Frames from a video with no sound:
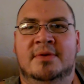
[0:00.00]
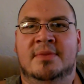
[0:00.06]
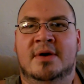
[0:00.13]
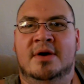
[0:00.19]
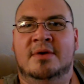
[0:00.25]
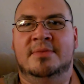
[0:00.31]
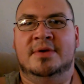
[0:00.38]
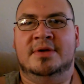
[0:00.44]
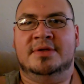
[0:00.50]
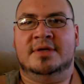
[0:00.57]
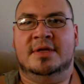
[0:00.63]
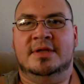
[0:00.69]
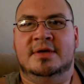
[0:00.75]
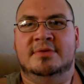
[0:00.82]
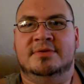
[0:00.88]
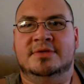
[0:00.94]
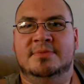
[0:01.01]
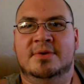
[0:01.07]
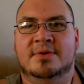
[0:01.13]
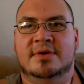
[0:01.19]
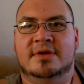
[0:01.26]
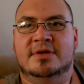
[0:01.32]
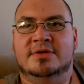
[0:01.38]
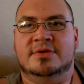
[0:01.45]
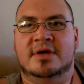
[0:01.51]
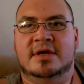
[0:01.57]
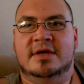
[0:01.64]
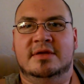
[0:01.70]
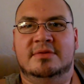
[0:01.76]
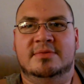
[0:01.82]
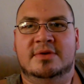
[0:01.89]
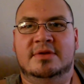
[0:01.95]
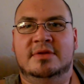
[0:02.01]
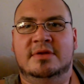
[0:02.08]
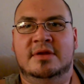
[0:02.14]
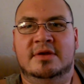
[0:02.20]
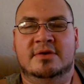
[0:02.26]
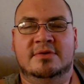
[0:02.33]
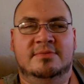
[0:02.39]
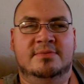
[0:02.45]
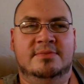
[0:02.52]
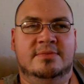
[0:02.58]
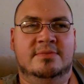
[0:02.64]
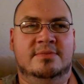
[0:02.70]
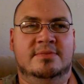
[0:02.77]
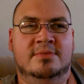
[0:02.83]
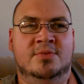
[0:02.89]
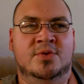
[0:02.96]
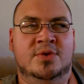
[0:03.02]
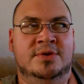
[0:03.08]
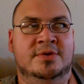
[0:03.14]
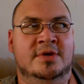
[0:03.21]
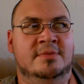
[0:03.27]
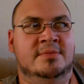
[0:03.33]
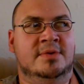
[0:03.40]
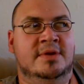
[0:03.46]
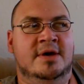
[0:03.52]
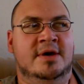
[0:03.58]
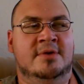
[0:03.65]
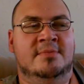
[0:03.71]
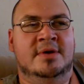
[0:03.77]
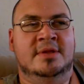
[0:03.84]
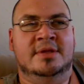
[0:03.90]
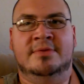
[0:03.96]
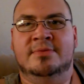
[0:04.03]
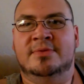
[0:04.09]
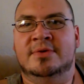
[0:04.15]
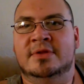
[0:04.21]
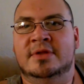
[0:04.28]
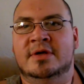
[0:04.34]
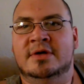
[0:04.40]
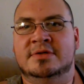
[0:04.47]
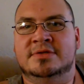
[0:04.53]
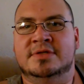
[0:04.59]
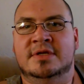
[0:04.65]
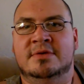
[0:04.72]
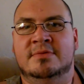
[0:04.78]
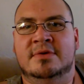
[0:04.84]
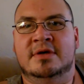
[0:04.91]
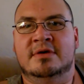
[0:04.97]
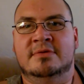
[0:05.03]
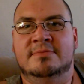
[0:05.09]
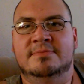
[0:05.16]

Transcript: about because I love smoking and drinking, but you know, it won't do nothing but help my liver and lungs anyway.